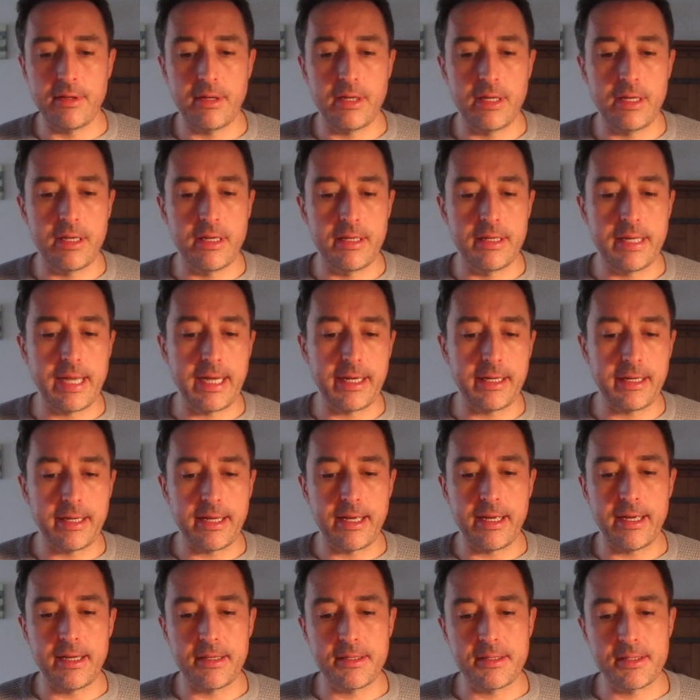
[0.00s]
9
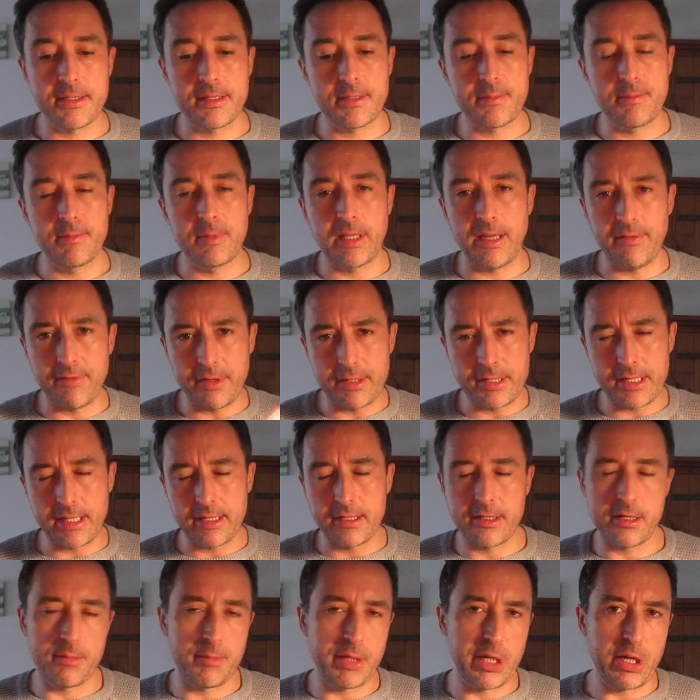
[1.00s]
cards, left inside
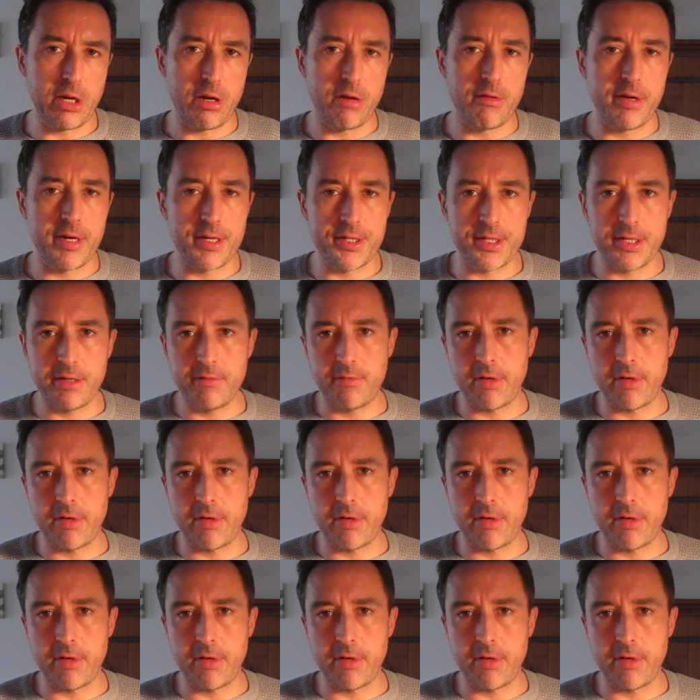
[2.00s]
is going to be your energy,